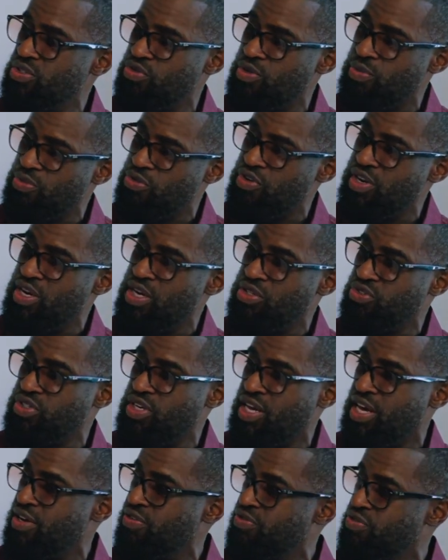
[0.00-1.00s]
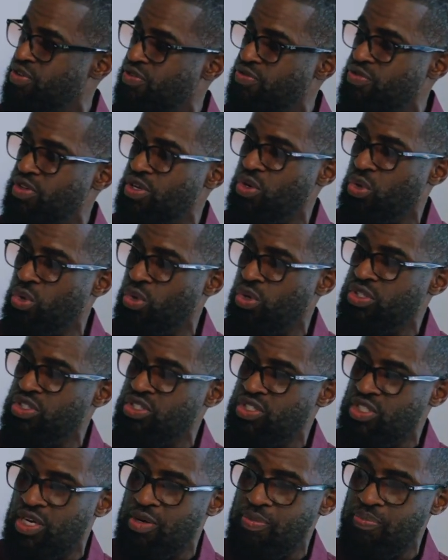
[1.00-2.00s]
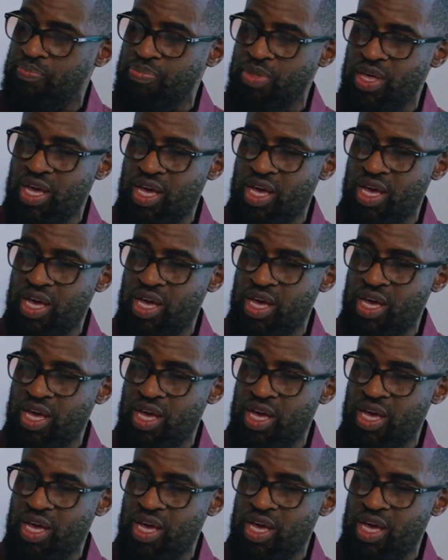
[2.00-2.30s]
from 300 to 850 on some